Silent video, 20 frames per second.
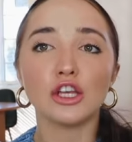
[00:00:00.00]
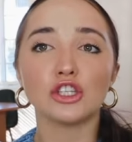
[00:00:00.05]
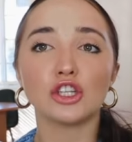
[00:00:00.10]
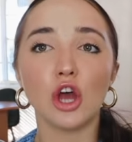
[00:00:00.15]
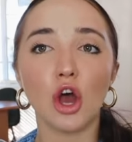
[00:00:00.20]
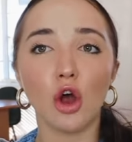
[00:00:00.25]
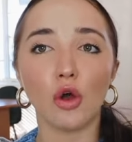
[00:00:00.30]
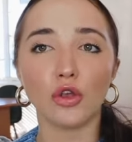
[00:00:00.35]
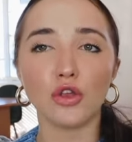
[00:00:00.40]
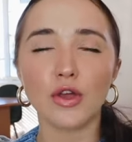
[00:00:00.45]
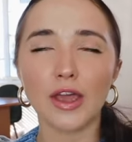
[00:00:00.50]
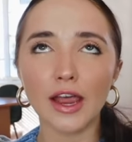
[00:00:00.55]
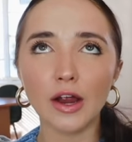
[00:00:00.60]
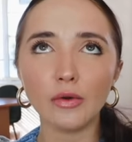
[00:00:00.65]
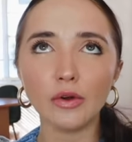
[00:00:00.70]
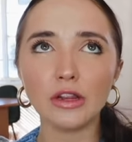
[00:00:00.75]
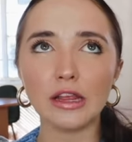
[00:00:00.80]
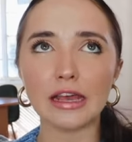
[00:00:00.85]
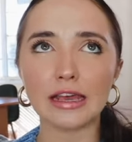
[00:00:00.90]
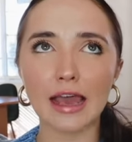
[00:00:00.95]
So you
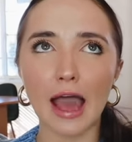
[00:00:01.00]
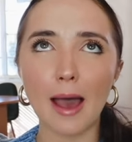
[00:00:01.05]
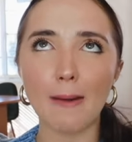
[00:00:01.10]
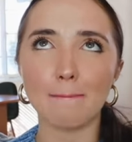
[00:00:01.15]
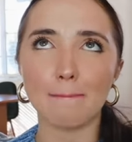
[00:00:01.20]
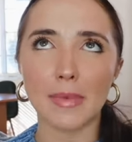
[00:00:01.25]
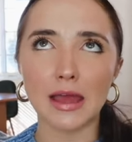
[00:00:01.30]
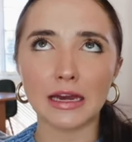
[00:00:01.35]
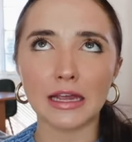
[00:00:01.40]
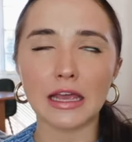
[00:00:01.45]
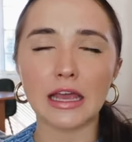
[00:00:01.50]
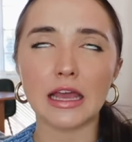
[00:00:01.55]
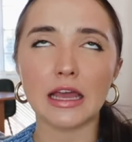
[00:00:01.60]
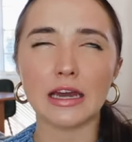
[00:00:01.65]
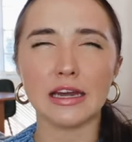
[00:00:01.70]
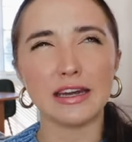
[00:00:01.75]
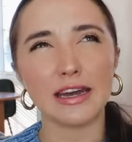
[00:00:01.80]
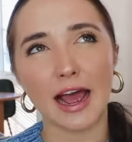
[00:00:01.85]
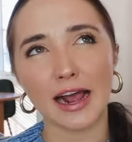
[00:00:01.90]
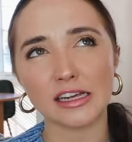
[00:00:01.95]
can't really get
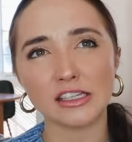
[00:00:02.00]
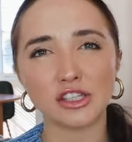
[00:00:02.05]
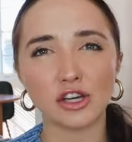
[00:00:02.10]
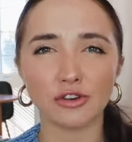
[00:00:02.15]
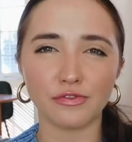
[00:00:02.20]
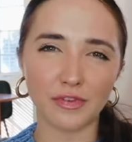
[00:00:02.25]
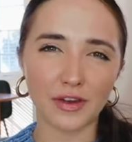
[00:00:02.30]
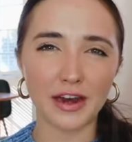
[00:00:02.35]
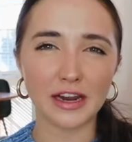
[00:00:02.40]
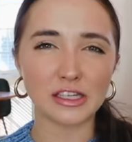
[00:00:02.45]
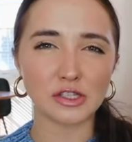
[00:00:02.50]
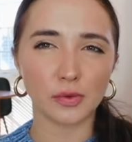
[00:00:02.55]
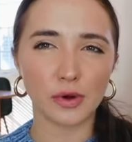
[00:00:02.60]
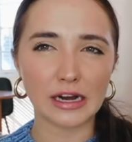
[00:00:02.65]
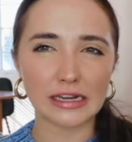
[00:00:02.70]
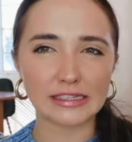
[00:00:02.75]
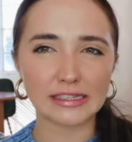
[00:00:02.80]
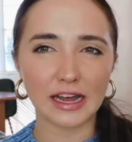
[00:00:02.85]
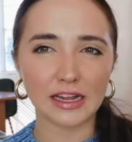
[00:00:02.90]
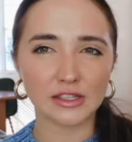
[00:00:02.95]
many nicer fitness
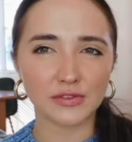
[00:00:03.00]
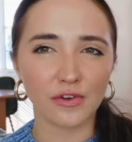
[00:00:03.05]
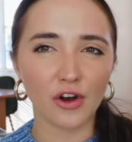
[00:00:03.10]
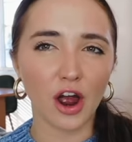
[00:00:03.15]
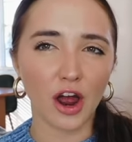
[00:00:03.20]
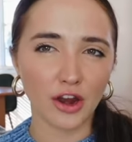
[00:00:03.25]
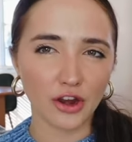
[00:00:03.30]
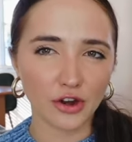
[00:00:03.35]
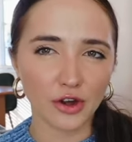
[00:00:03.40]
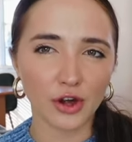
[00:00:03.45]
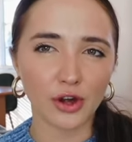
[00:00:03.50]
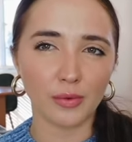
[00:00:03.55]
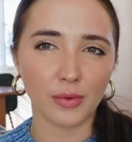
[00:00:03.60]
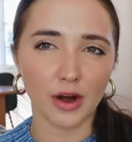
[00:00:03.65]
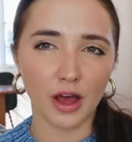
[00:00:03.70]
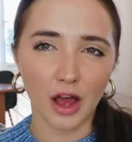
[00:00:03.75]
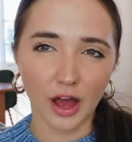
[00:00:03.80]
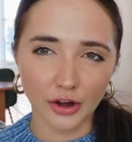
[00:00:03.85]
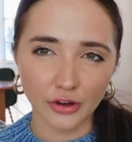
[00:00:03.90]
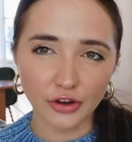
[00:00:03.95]
wear sets for under
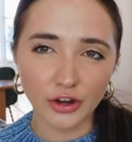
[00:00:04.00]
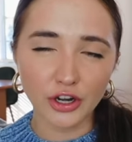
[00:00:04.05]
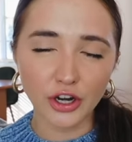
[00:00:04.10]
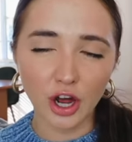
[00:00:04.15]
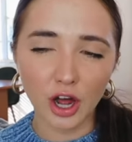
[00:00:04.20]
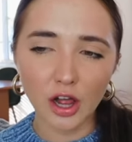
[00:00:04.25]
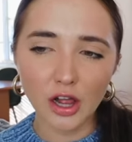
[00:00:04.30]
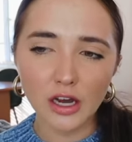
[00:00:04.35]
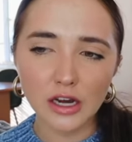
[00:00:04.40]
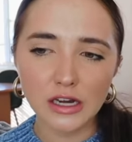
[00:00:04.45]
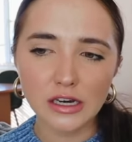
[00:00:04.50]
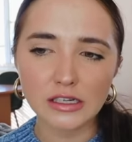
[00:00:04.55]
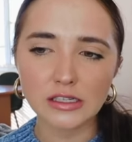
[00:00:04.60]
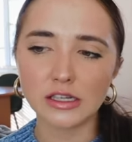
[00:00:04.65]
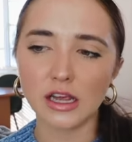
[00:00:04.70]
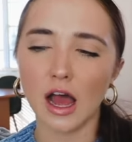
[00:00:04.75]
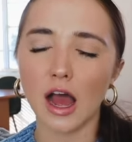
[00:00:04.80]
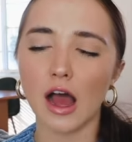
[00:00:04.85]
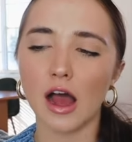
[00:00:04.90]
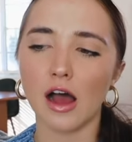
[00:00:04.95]

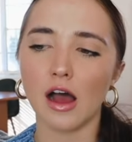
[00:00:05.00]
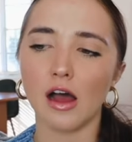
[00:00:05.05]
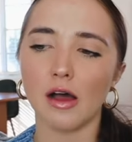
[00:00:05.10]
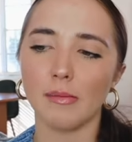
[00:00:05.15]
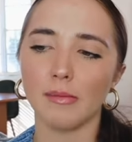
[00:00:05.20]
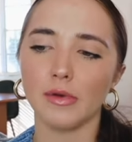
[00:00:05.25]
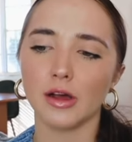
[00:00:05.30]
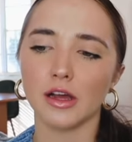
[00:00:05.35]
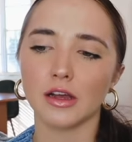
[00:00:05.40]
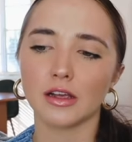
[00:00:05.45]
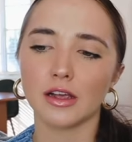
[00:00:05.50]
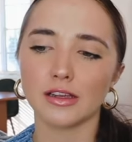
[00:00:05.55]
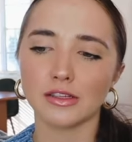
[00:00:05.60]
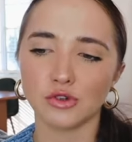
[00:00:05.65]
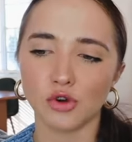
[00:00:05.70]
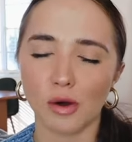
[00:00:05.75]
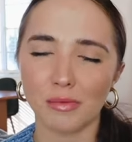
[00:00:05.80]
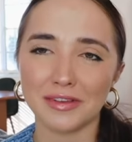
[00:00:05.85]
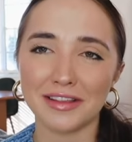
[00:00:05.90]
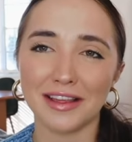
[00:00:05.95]
$100 um,
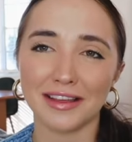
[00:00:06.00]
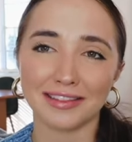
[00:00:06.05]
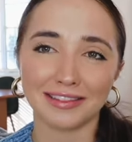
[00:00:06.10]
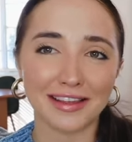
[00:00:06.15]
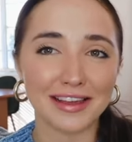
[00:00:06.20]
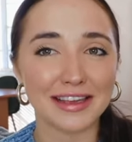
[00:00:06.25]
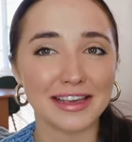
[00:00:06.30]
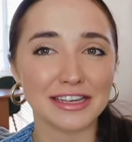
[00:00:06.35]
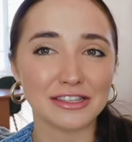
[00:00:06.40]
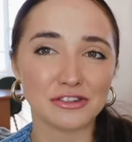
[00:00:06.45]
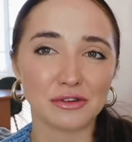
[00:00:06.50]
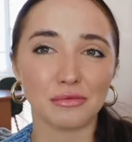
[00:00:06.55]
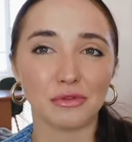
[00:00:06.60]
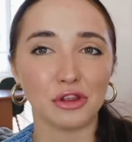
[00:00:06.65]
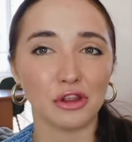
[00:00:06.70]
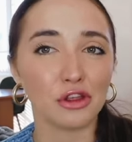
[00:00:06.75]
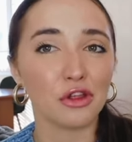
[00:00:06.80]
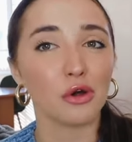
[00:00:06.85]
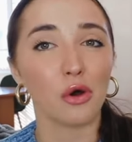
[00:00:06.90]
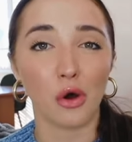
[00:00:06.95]
cause normally like leggings from
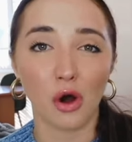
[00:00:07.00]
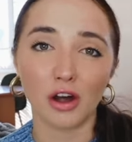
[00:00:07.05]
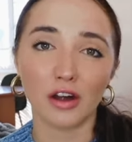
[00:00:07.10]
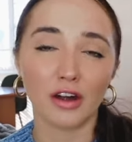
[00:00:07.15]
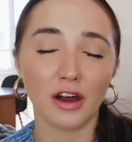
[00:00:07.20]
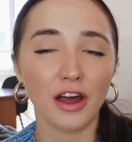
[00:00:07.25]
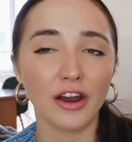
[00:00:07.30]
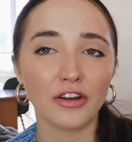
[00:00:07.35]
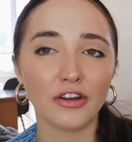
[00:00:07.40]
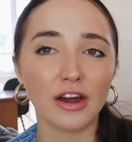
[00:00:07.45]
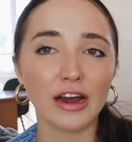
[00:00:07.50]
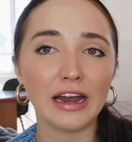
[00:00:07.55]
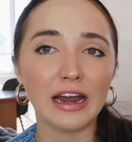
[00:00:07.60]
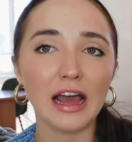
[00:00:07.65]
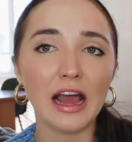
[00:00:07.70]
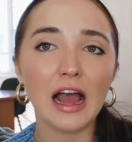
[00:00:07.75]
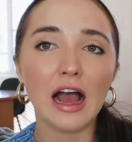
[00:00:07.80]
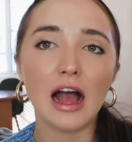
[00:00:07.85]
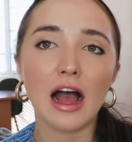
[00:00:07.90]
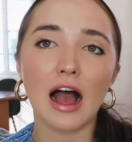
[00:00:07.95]
Lulu are
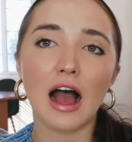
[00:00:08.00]
100.